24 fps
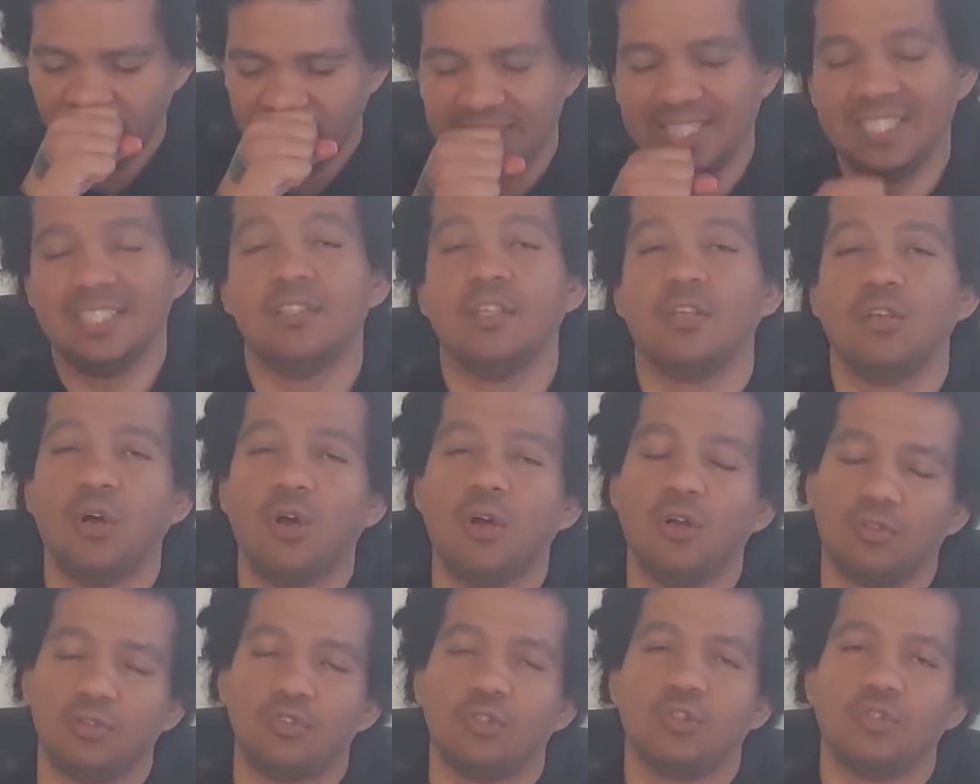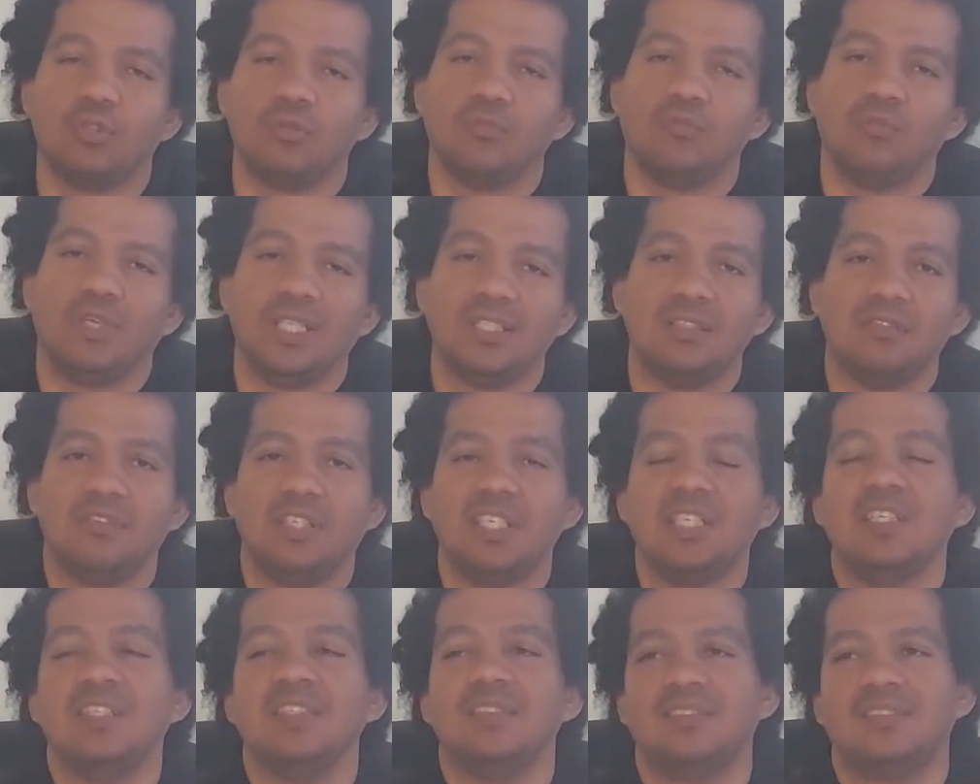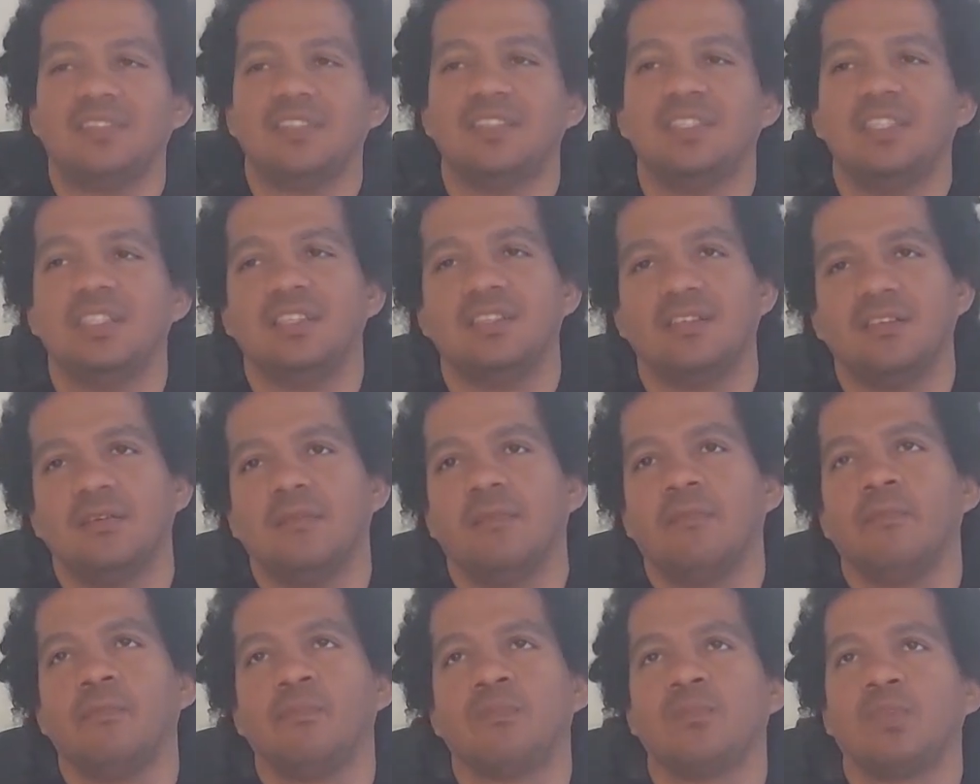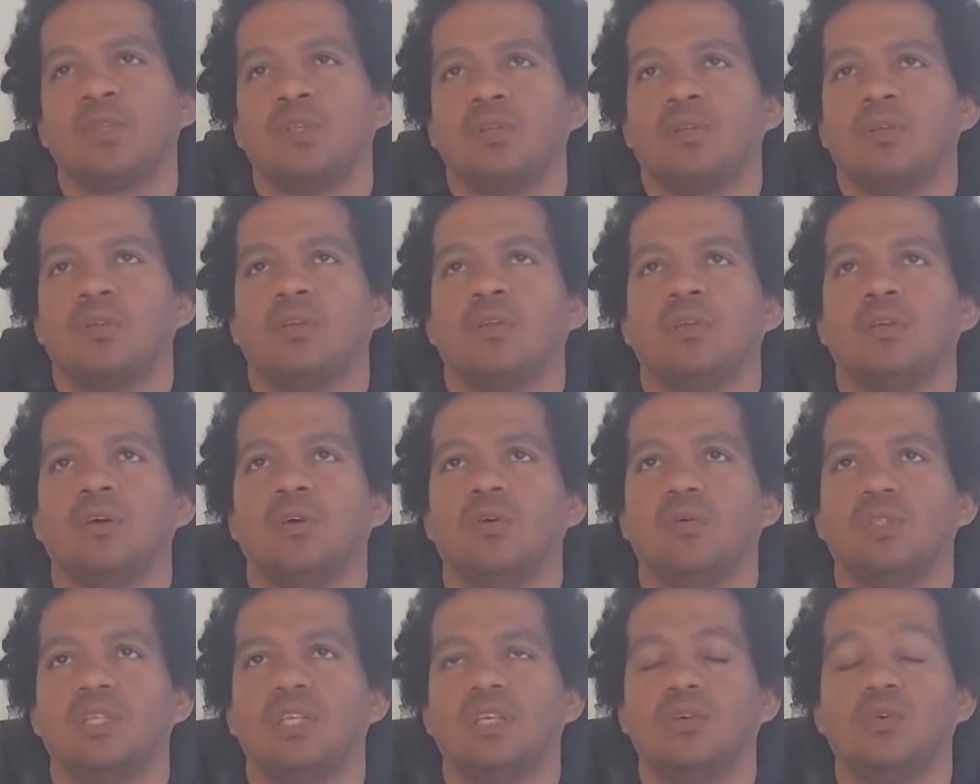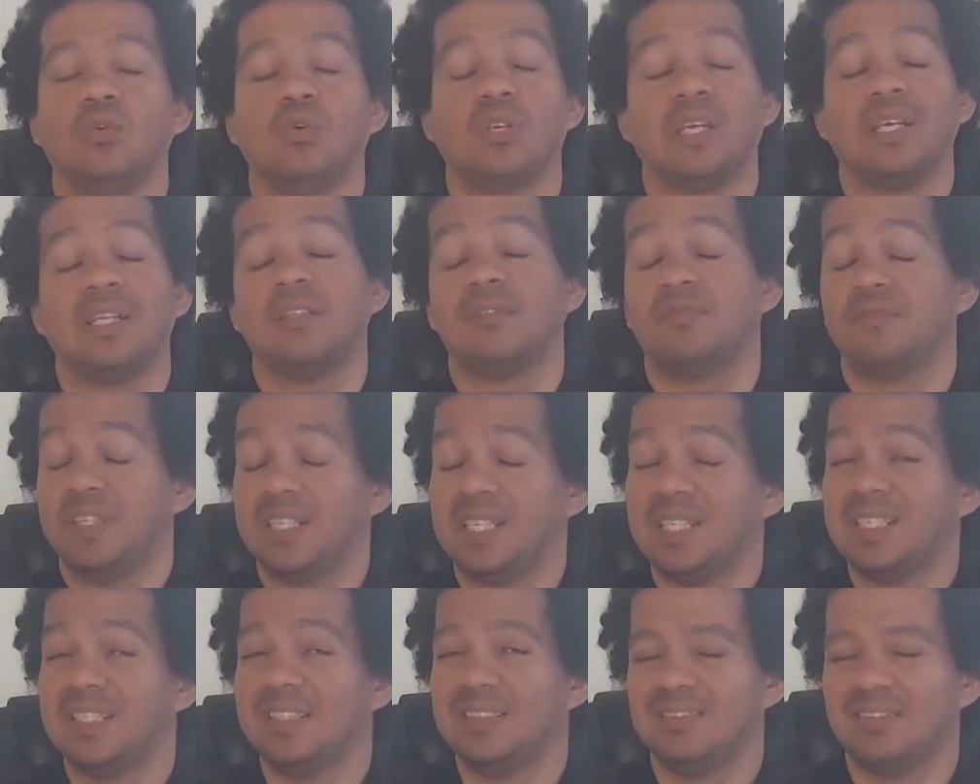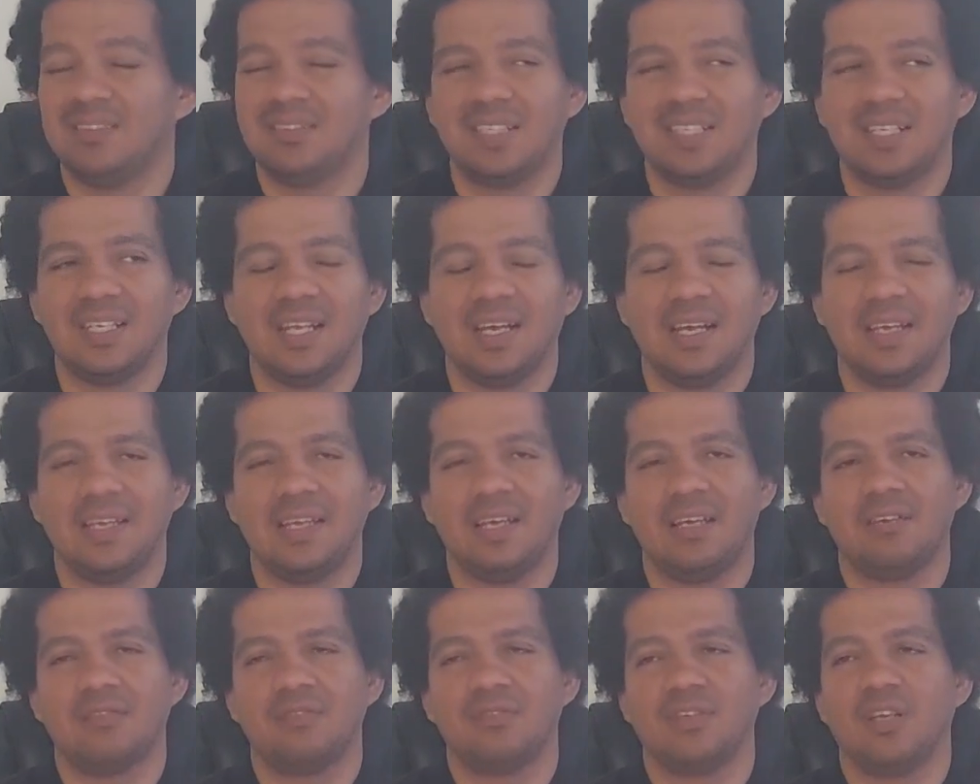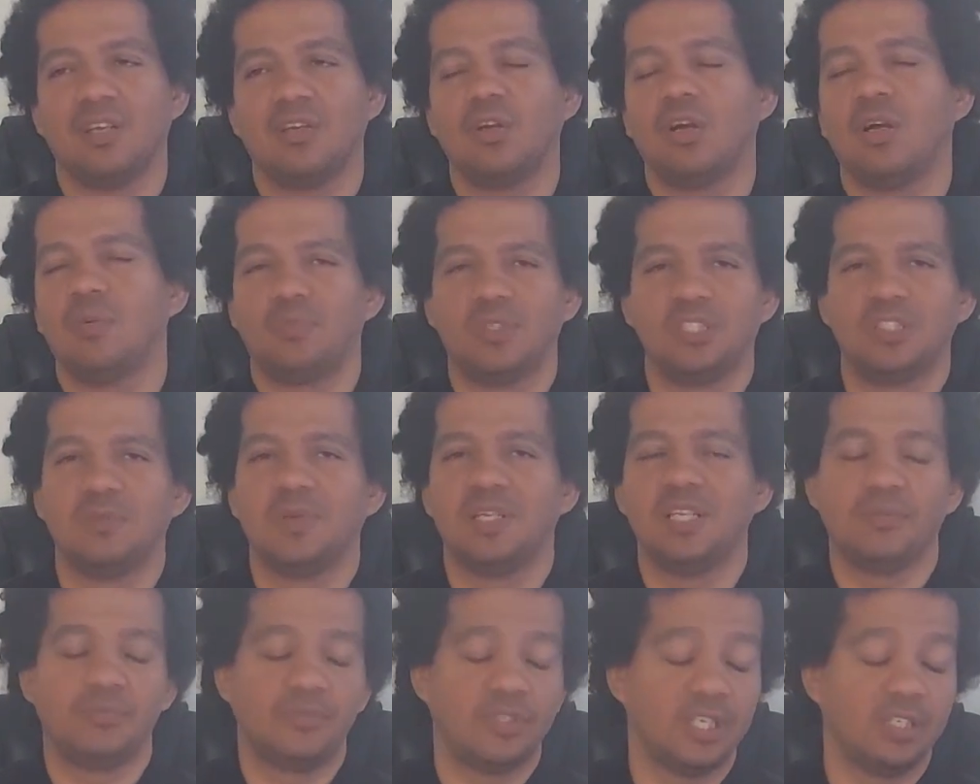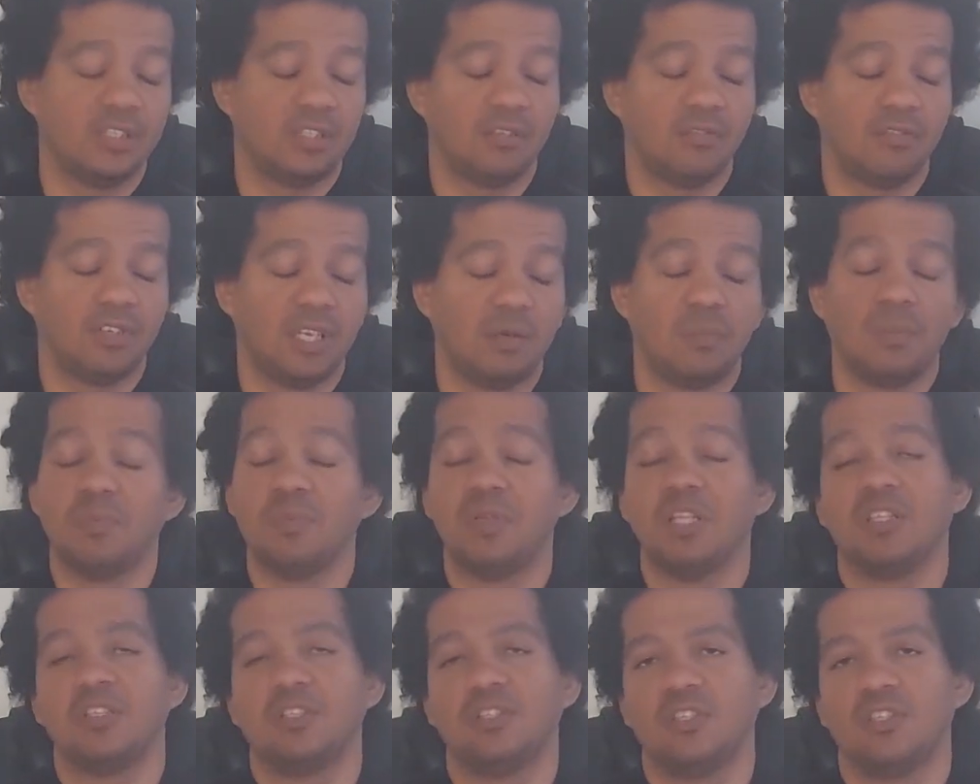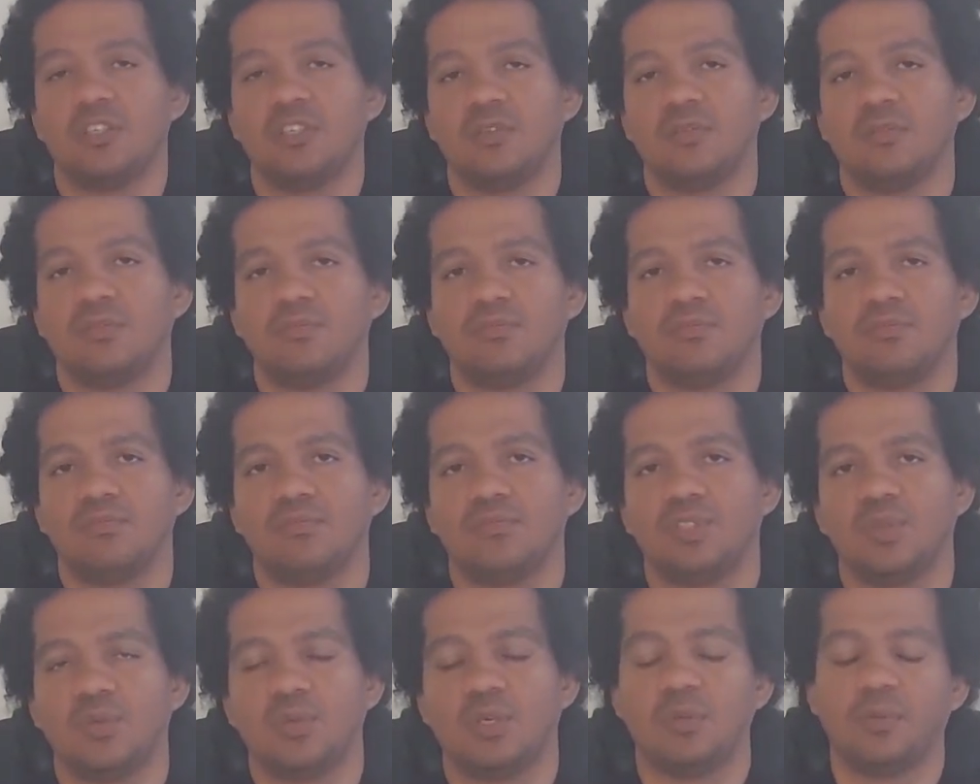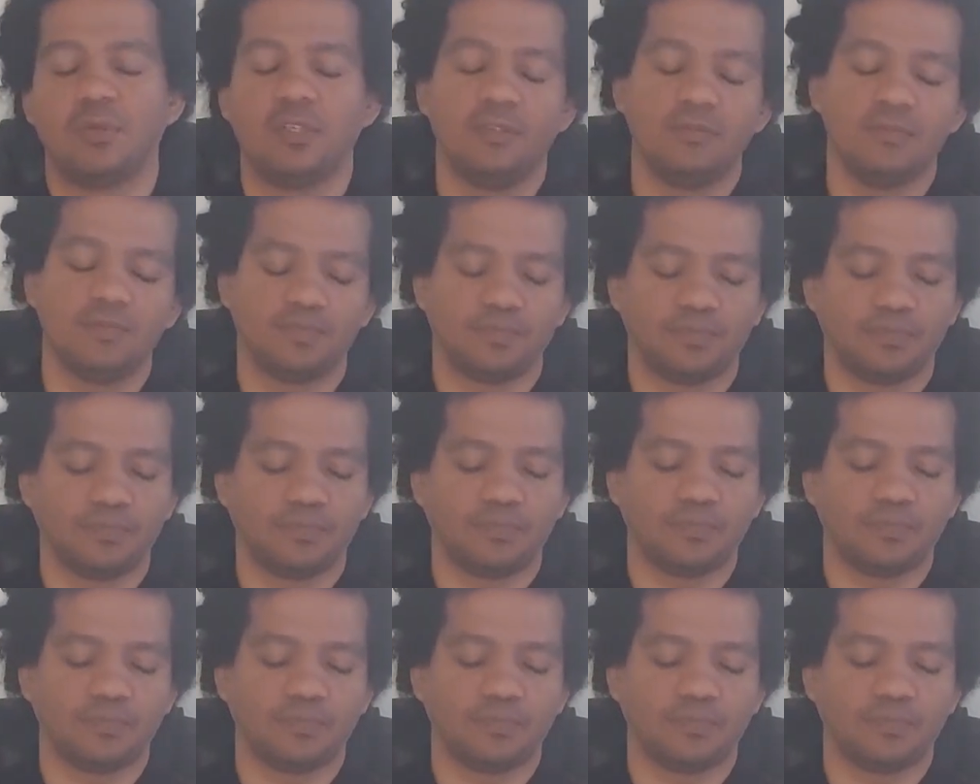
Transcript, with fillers: in the long term, at the very least a year. Okay, or at the very least until I have accomplished my objective and I'm a millionaire. See what I mean?